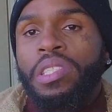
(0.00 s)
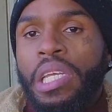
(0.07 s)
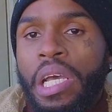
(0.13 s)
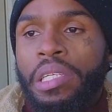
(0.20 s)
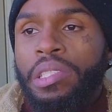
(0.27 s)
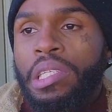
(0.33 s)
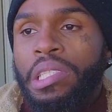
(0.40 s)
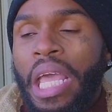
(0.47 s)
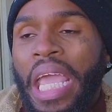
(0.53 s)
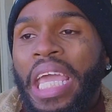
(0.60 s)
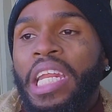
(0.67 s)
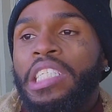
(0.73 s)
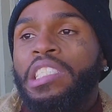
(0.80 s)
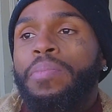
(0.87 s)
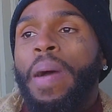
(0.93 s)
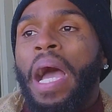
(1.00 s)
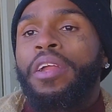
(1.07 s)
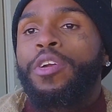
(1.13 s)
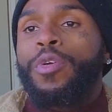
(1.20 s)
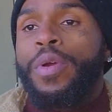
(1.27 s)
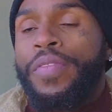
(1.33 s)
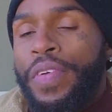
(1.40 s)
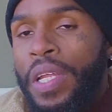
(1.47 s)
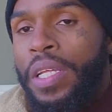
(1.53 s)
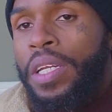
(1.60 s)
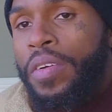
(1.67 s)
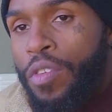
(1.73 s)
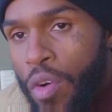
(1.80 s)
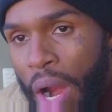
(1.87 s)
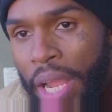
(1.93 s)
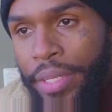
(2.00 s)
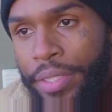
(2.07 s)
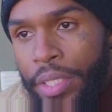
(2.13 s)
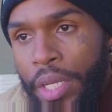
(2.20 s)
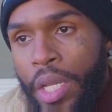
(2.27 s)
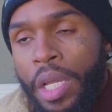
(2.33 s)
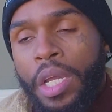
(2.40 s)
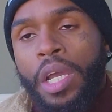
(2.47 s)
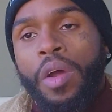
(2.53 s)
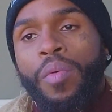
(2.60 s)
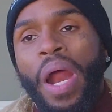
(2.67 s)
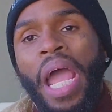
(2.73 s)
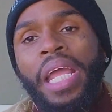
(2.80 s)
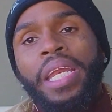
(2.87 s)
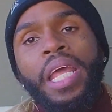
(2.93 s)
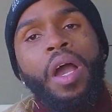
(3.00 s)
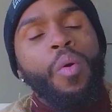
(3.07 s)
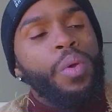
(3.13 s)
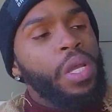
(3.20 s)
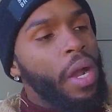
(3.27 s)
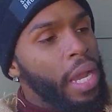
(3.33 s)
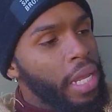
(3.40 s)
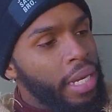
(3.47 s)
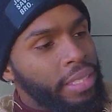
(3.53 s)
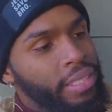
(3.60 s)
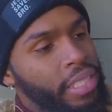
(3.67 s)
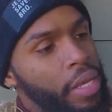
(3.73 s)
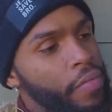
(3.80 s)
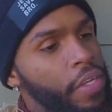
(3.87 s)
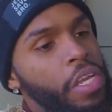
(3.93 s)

tells us that it is about the revealing of Christ. And right now we are in this seven